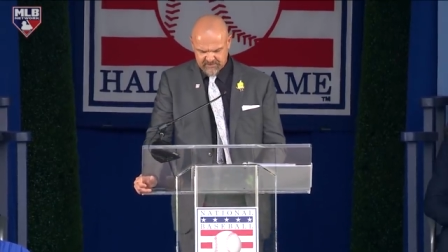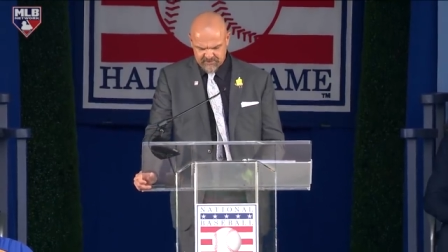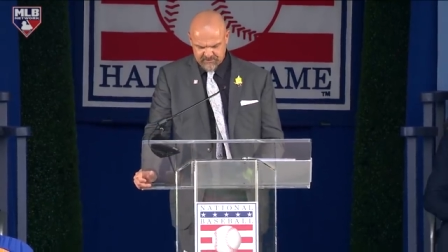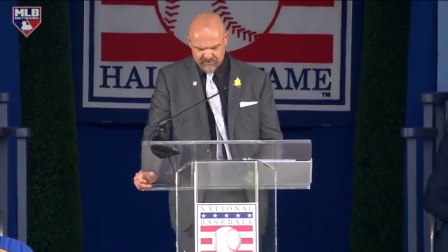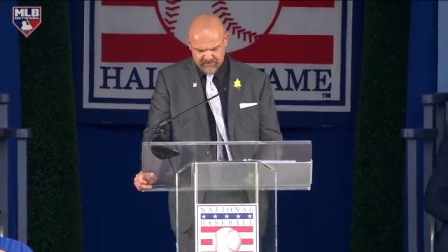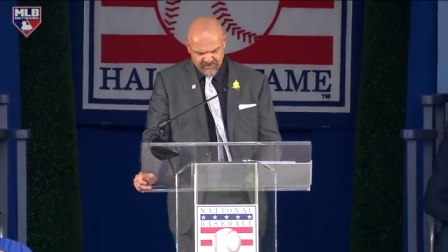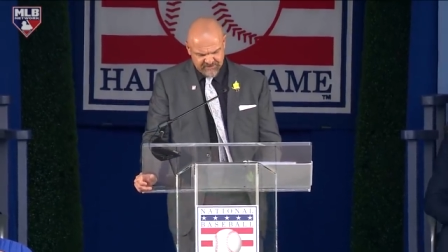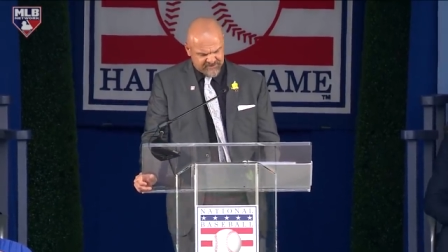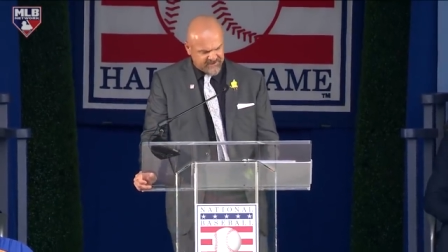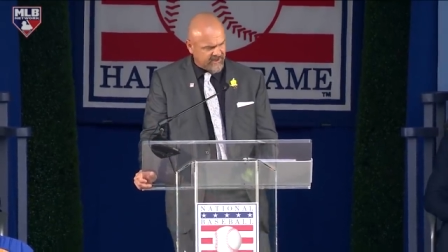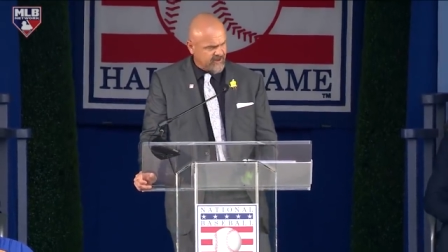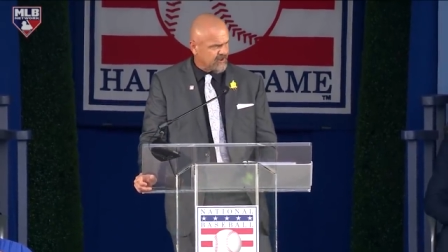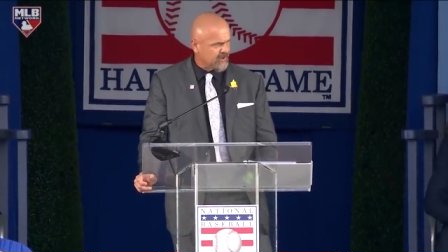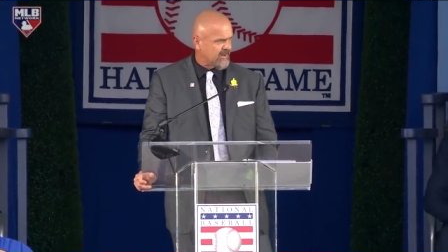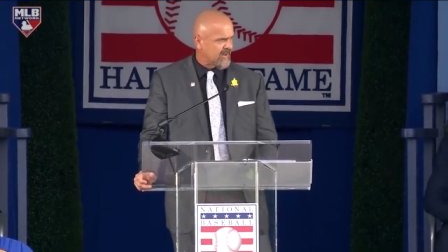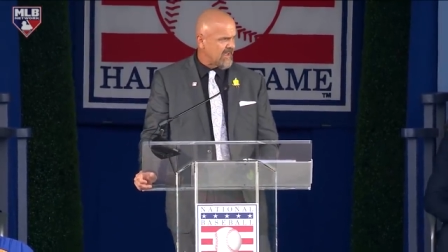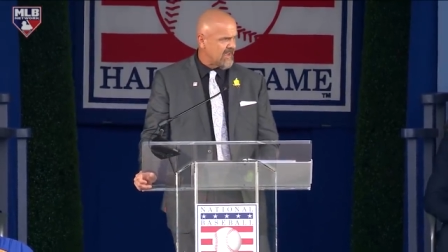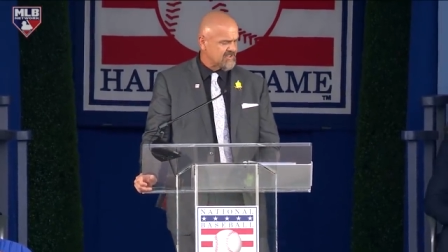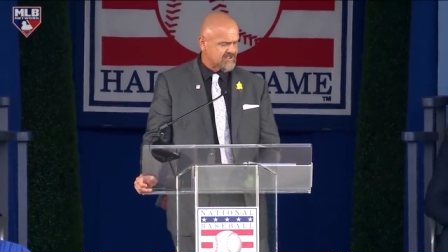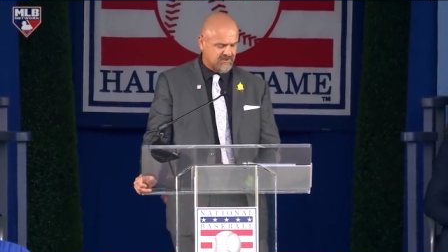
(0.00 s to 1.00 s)
To the entire
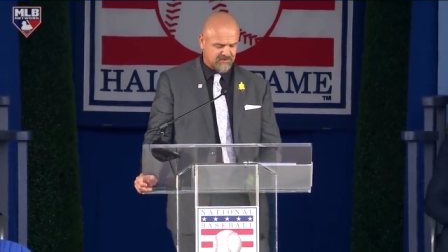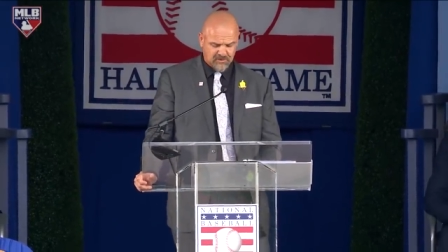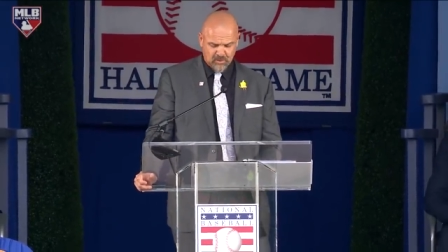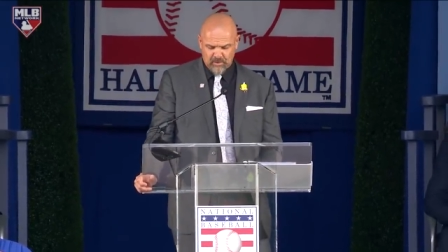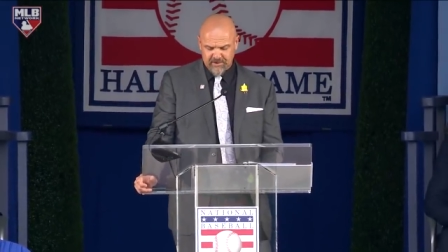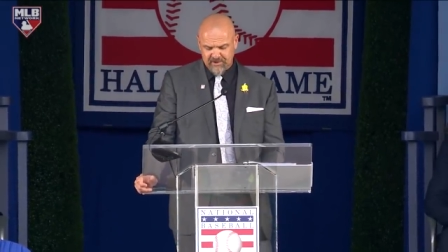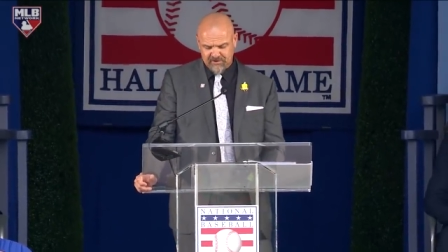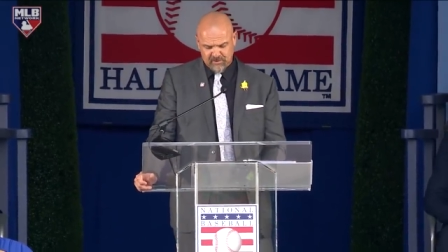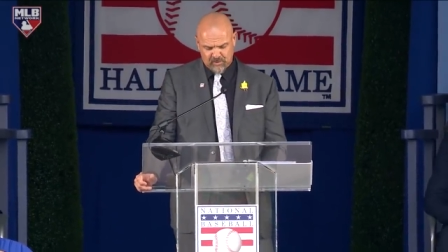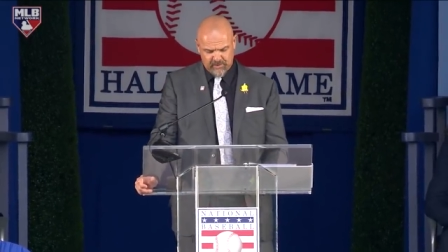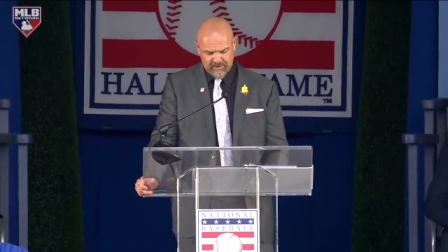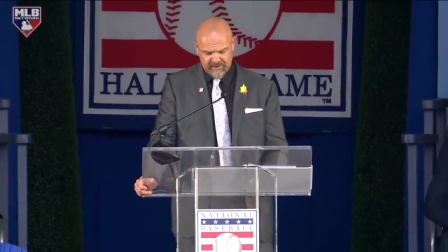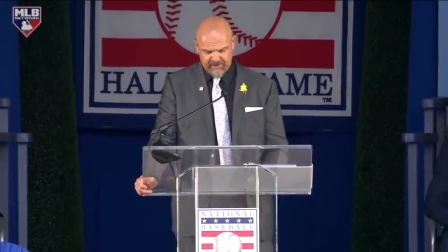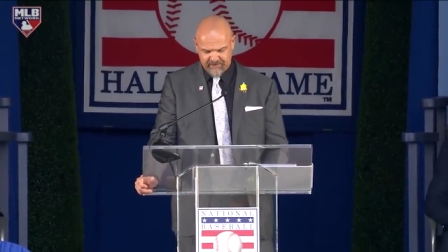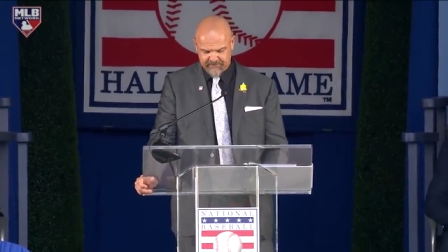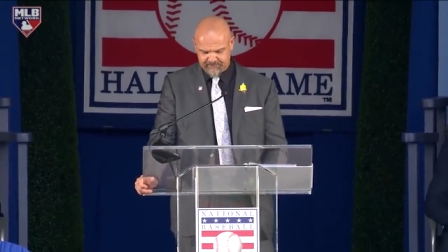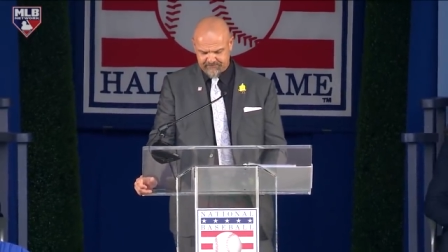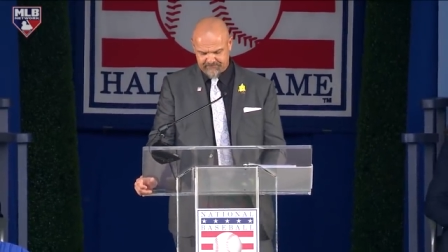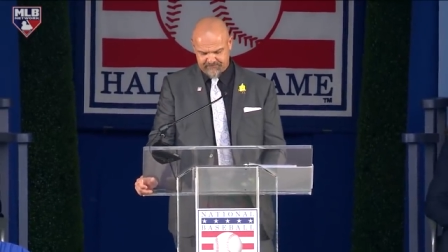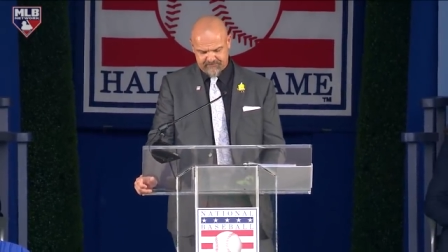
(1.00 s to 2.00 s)
class of 2020,
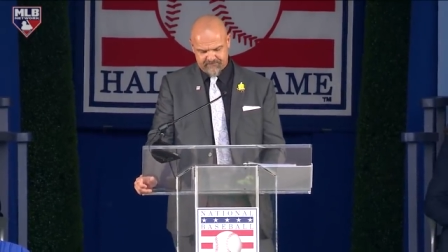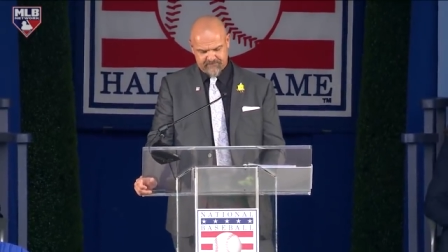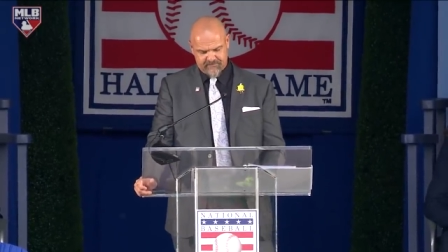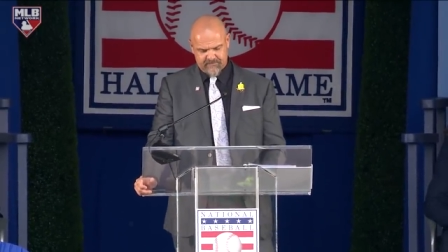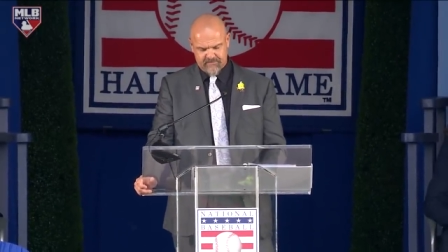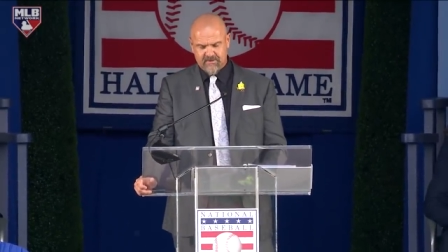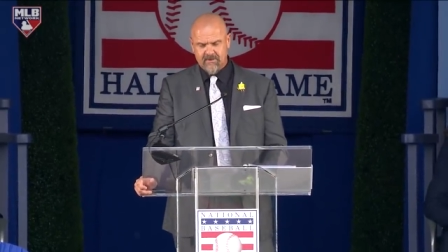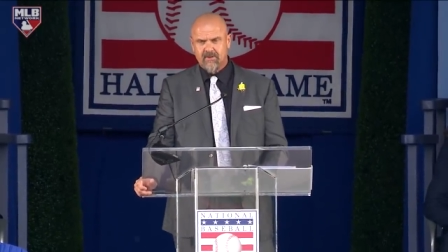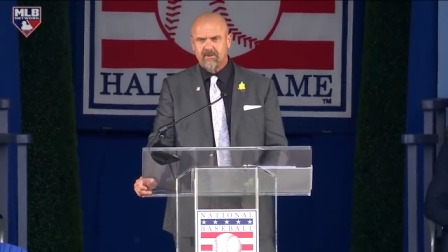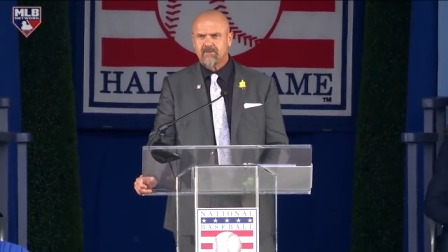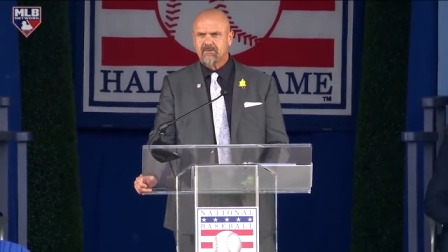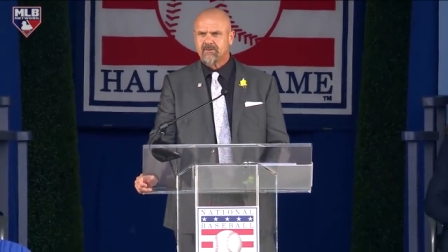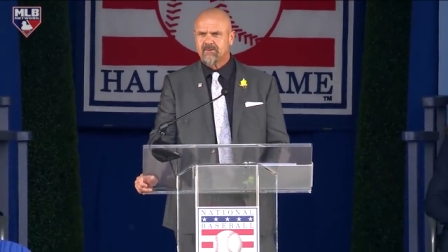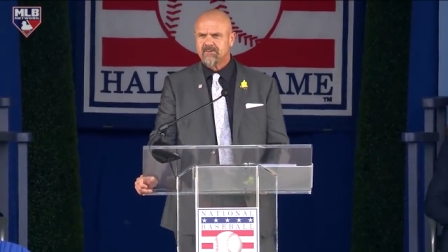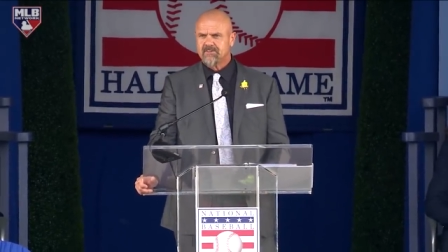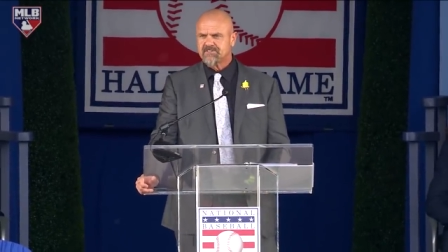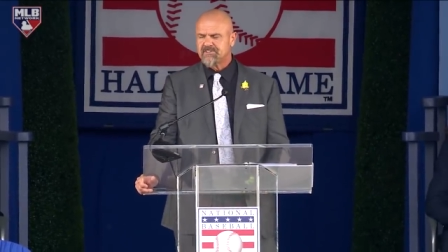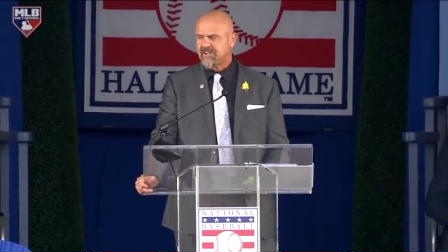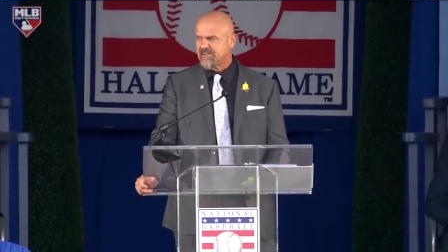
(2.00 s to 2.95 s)
it's